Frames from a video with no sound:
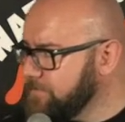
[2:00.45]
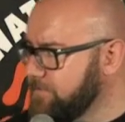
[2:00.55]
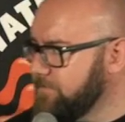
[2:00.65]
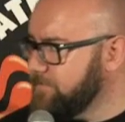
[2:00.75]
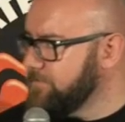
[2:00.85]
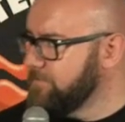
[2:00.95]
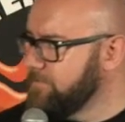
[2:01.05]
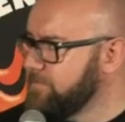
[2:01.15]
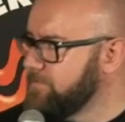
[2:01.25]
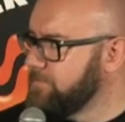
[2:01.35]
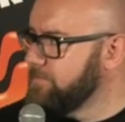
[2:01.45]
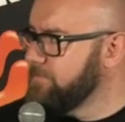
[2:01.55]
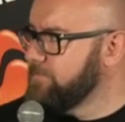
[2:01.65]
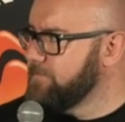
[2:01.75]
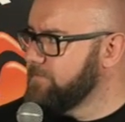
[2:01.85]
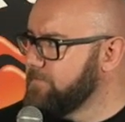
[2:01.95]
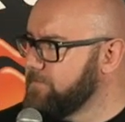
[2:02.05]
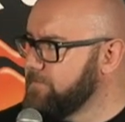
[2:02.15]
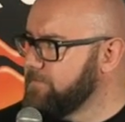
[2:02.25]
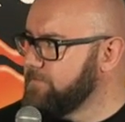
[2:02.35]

Nobody speaks.